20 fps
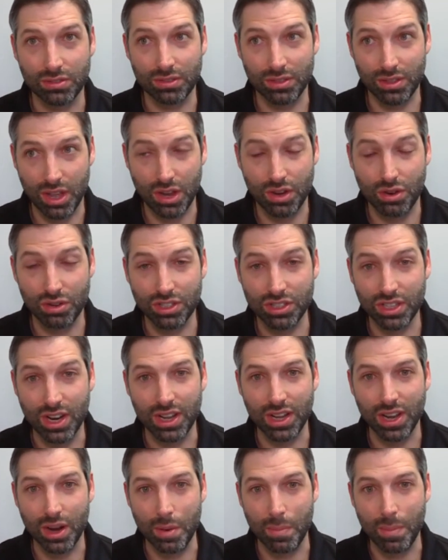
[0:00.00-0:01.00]
that you're
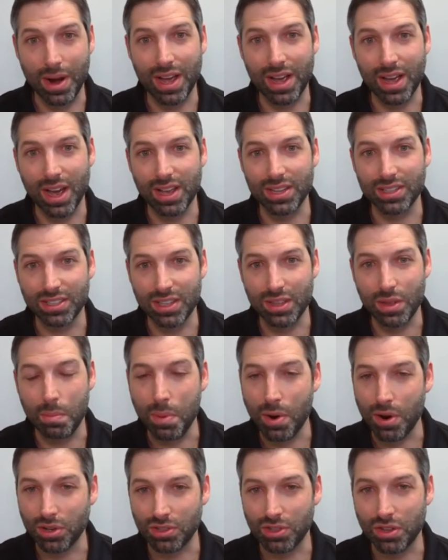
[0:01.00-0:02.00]
sitting here, but I see the
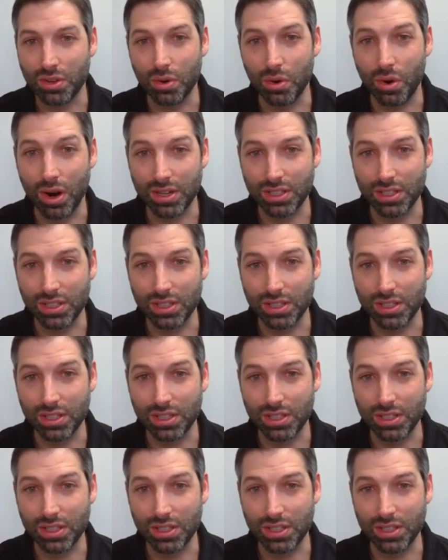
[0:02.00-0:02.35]
person that you are.